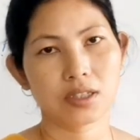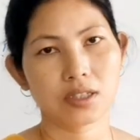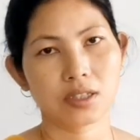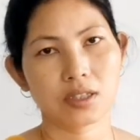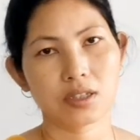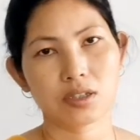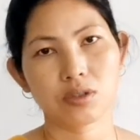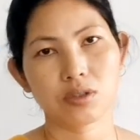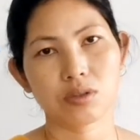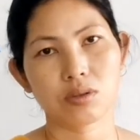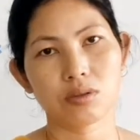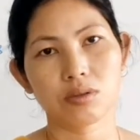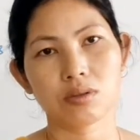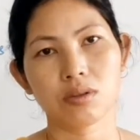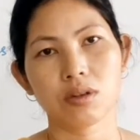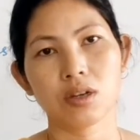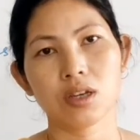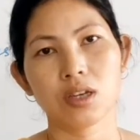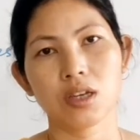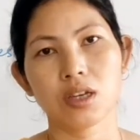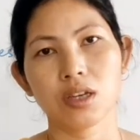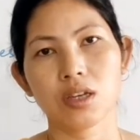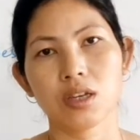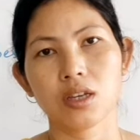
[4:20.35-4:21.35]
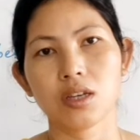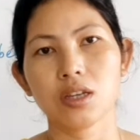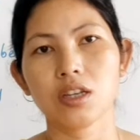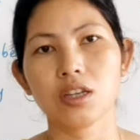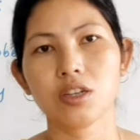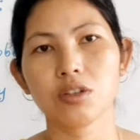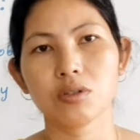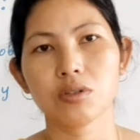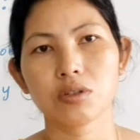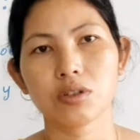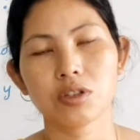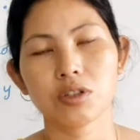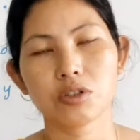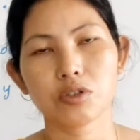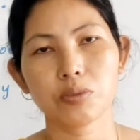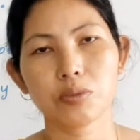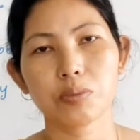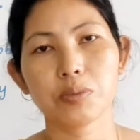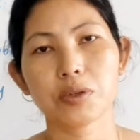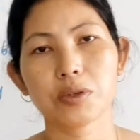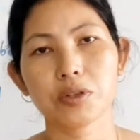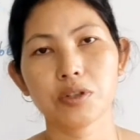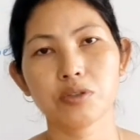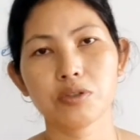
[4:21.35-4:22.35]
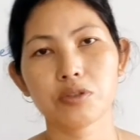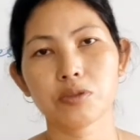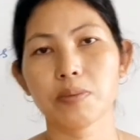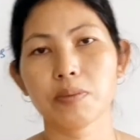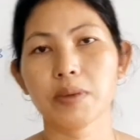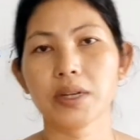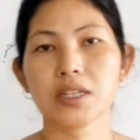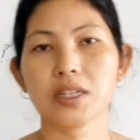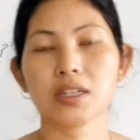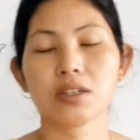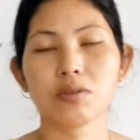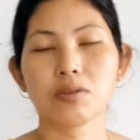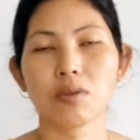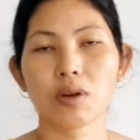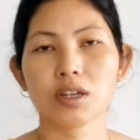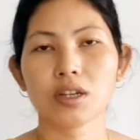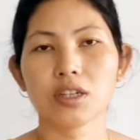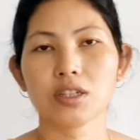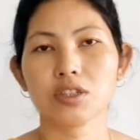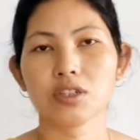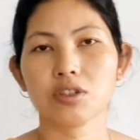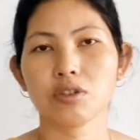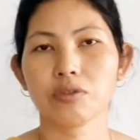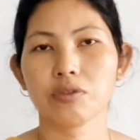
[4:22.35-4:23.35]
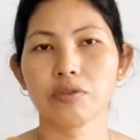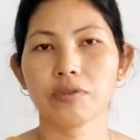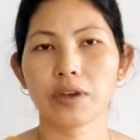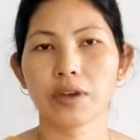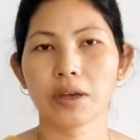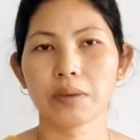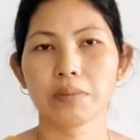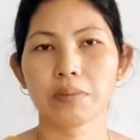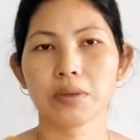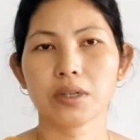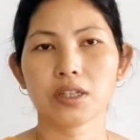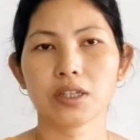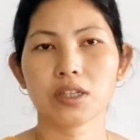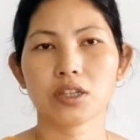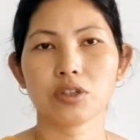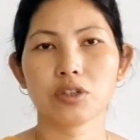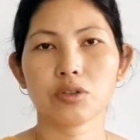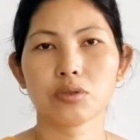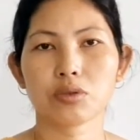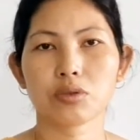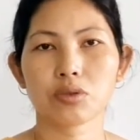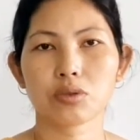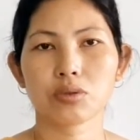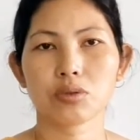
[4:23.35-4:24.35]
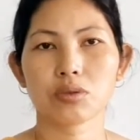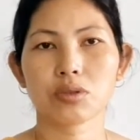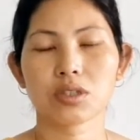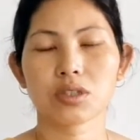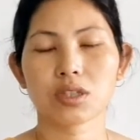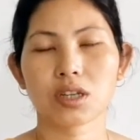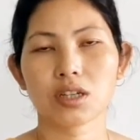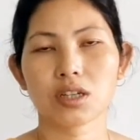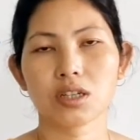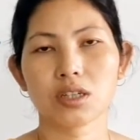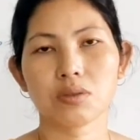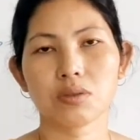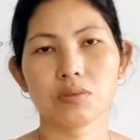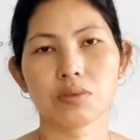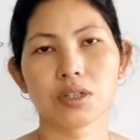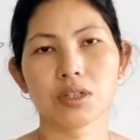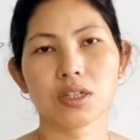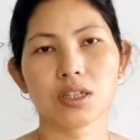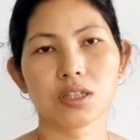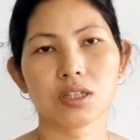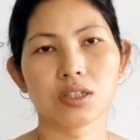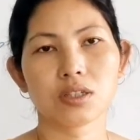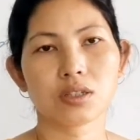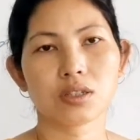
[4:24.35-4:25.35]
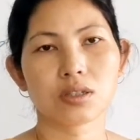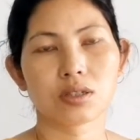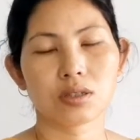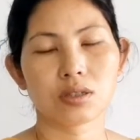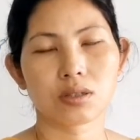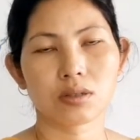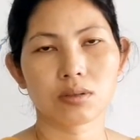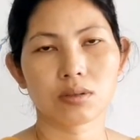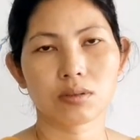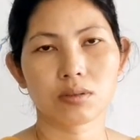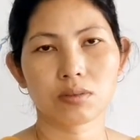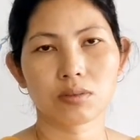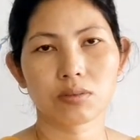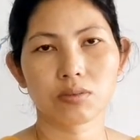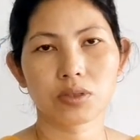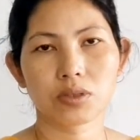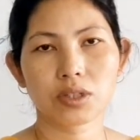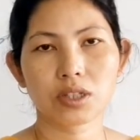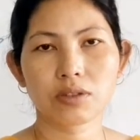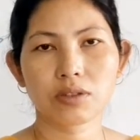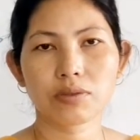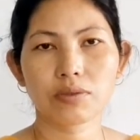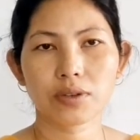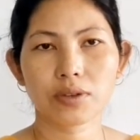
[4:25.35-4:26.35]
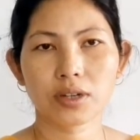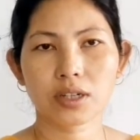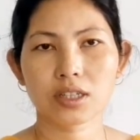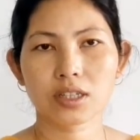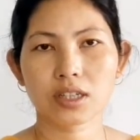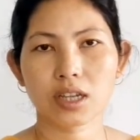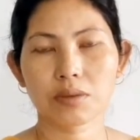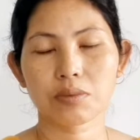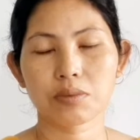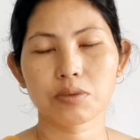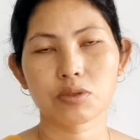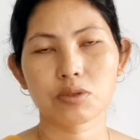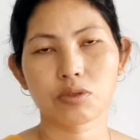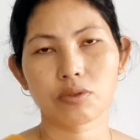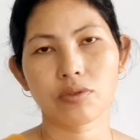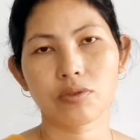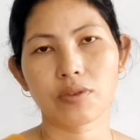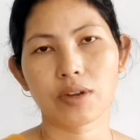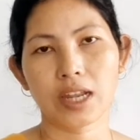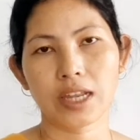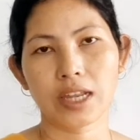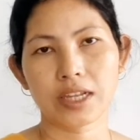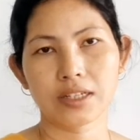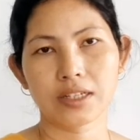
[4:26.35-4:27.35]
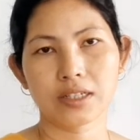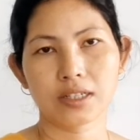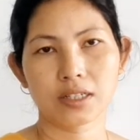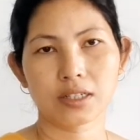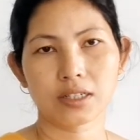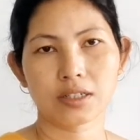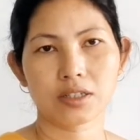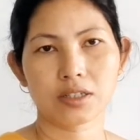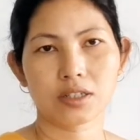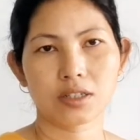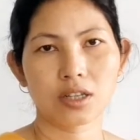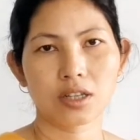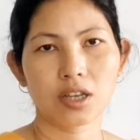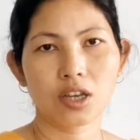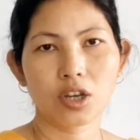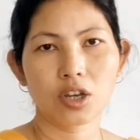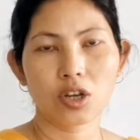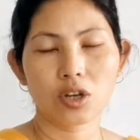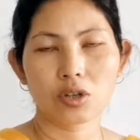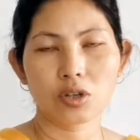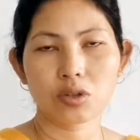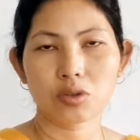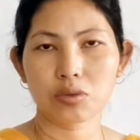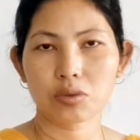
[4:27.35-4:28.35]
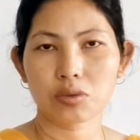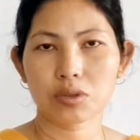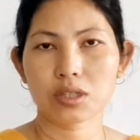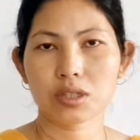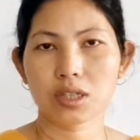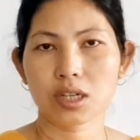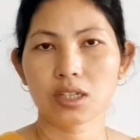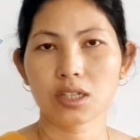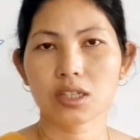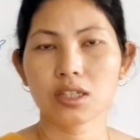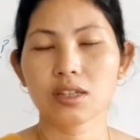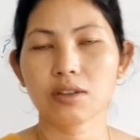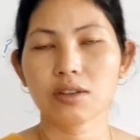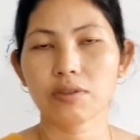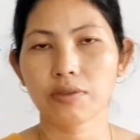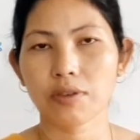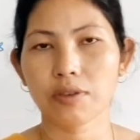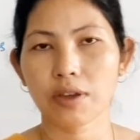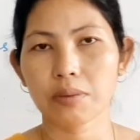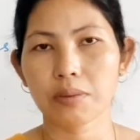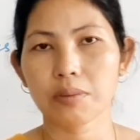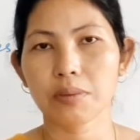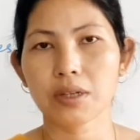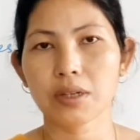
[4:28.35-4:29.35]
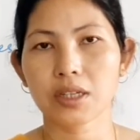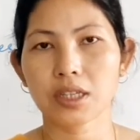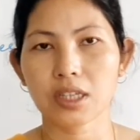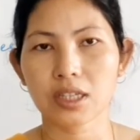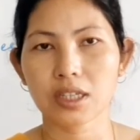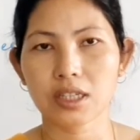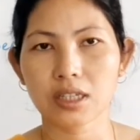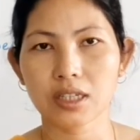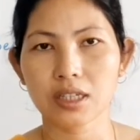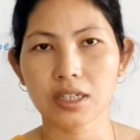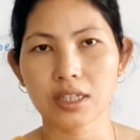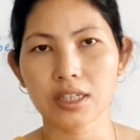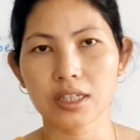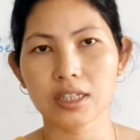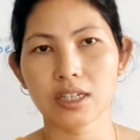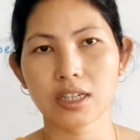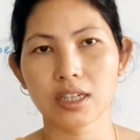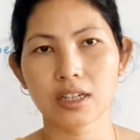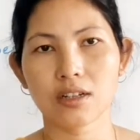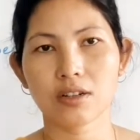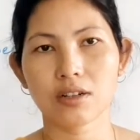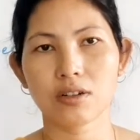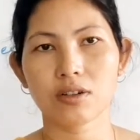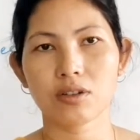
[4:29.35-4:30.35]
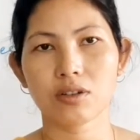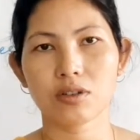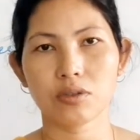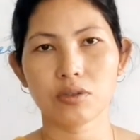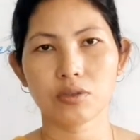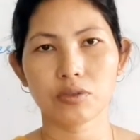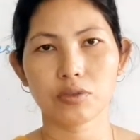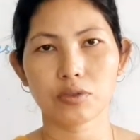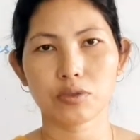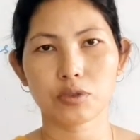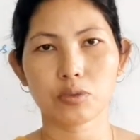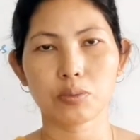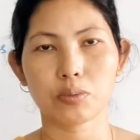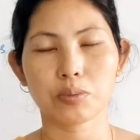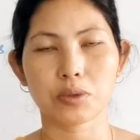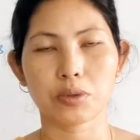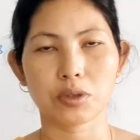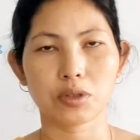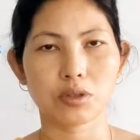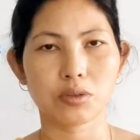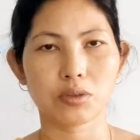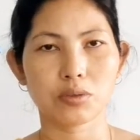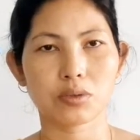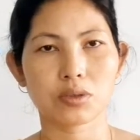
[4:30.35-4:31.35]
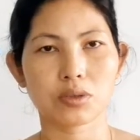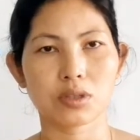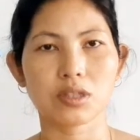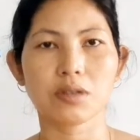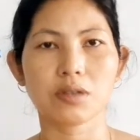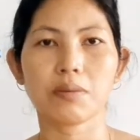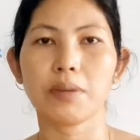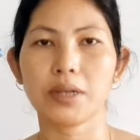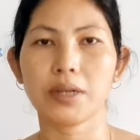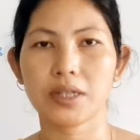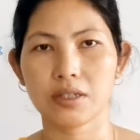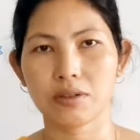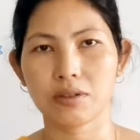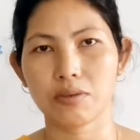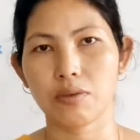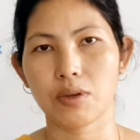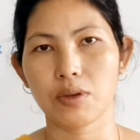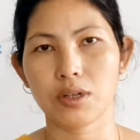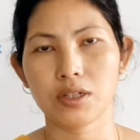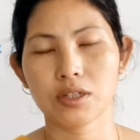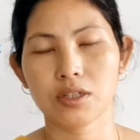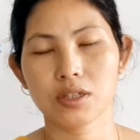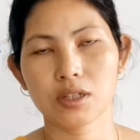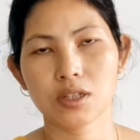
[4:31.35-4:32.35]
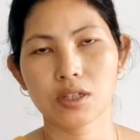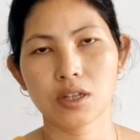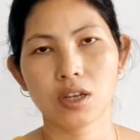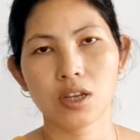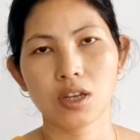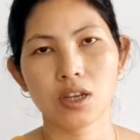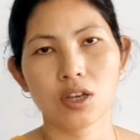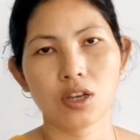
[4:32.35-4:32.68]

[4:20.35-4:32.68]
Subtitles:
So in order to produce better quality of fabric, he used to study with different types of lenses to study the fabric in detail to produce the better ones.